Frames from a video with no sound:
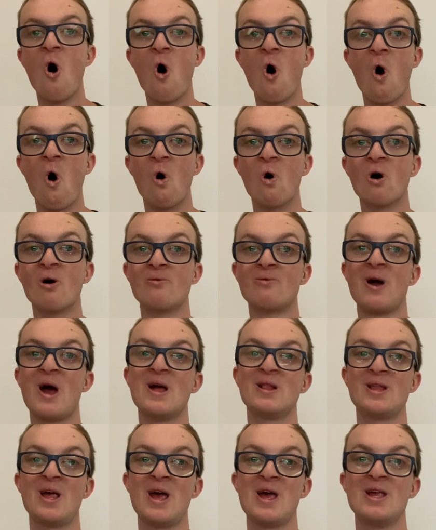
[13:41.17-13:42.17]
all of
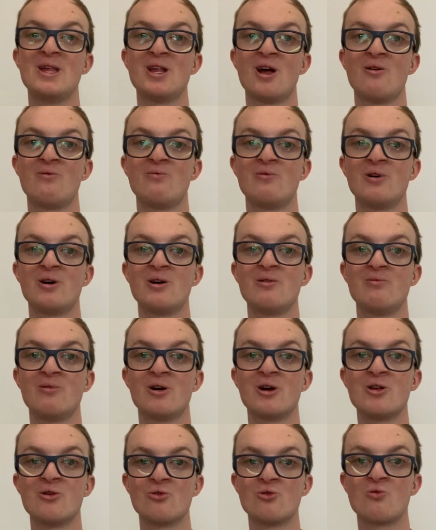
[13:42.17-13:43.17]
their teas are really,
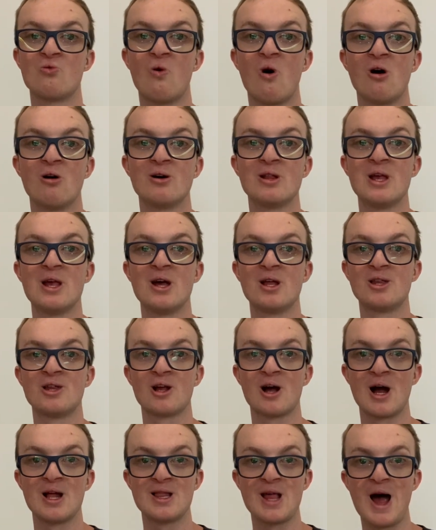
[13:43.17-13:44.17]
really good quality, and
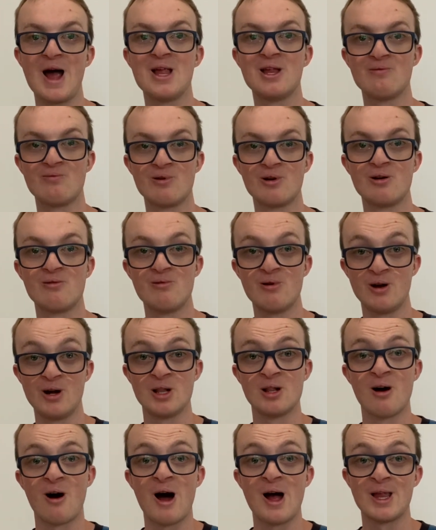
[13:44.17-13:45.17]
so they taste really, really
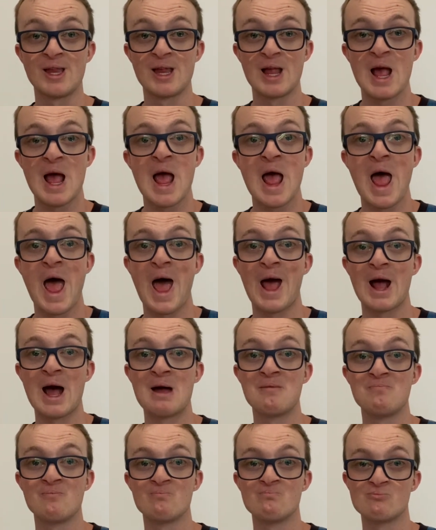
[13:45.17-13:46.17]
nice, and
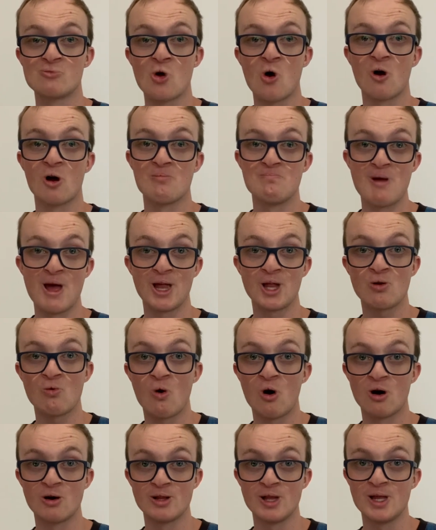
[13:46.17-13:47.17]
they've got the best
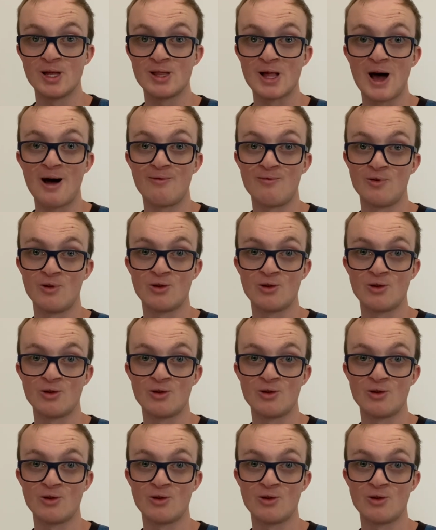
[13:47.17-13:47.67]
quality stuff.